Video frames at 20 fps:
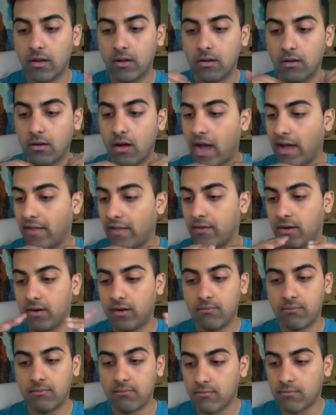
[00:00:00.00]

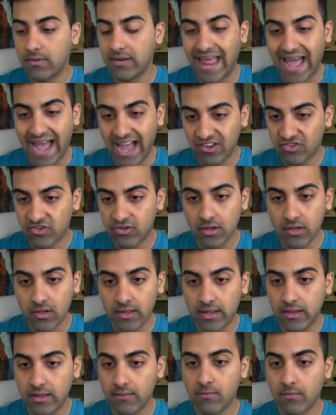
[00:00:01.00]
either
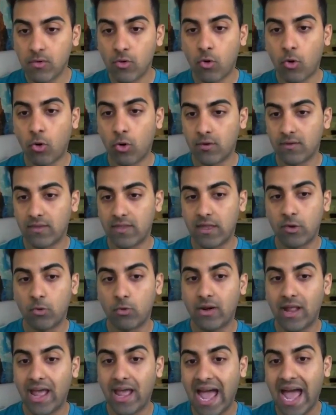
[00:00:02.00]
nationally, or they
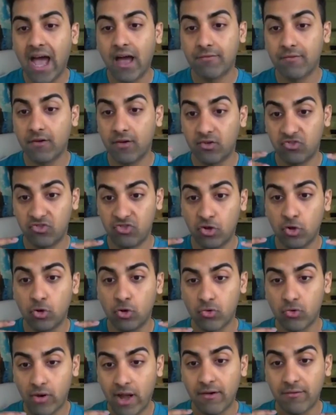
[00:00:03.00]
don't have a
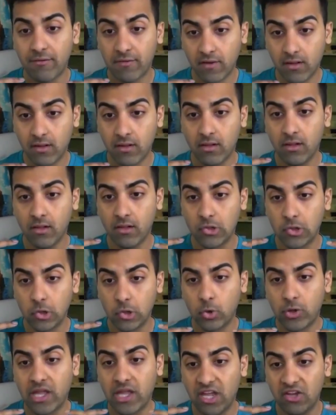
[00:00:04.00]
geographical
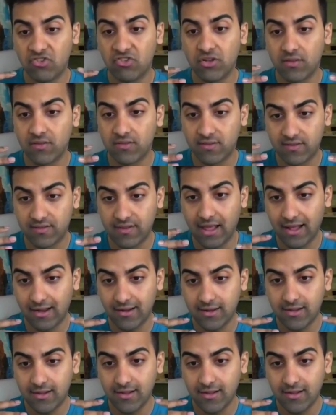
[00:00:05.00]
location set.